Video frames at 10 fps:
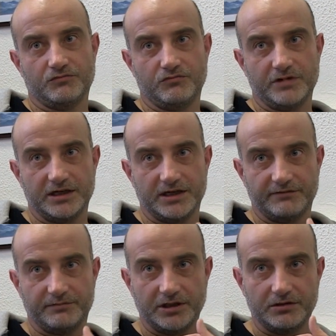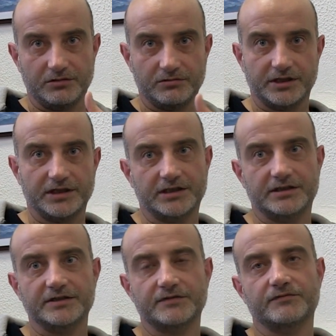we have been looking at
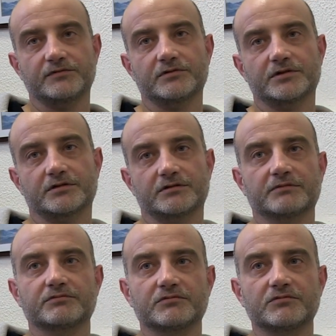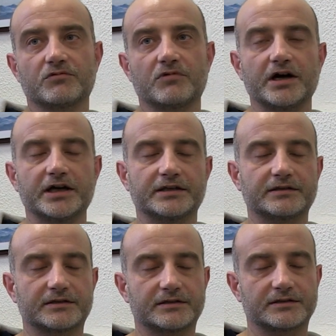this for quite
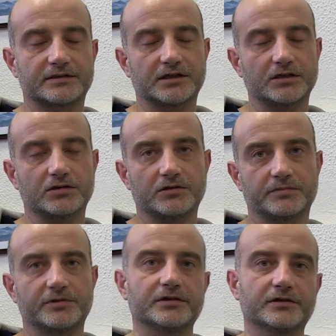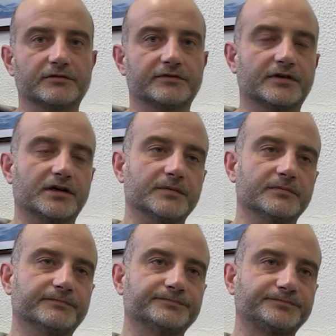a long period of time.
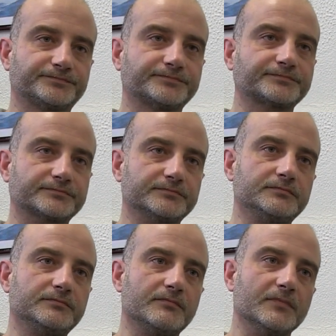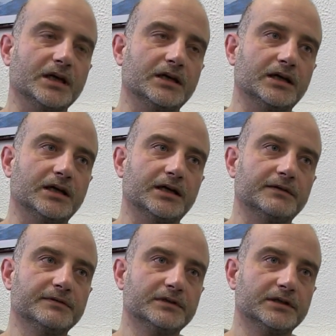The